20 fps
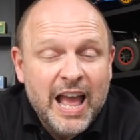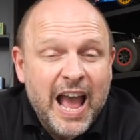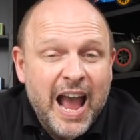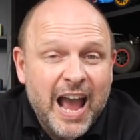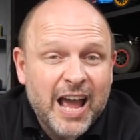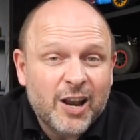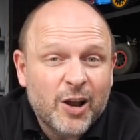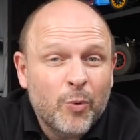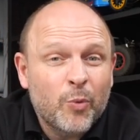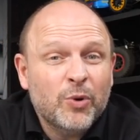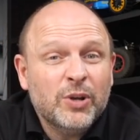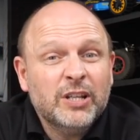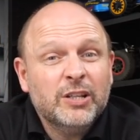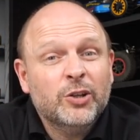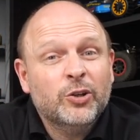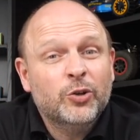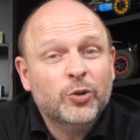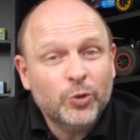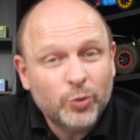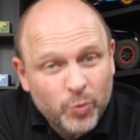and I wanted a
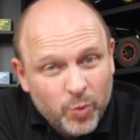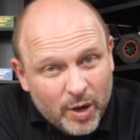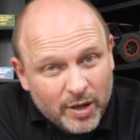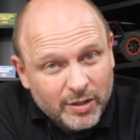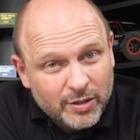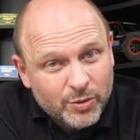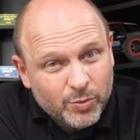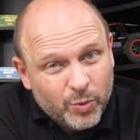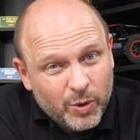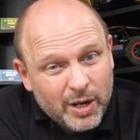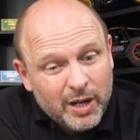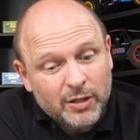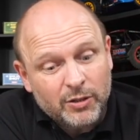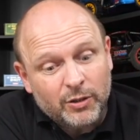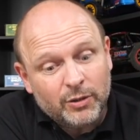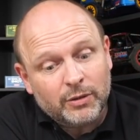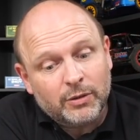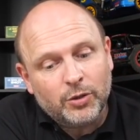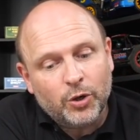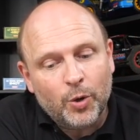good one as well
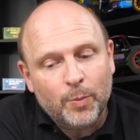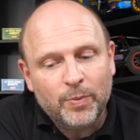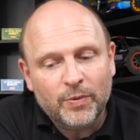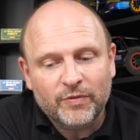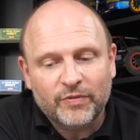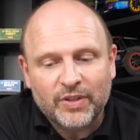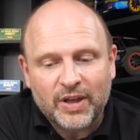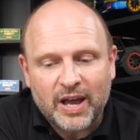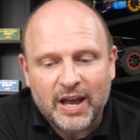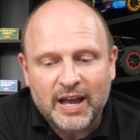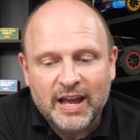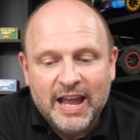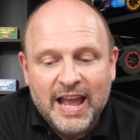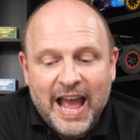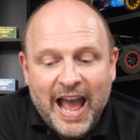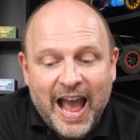on top of that,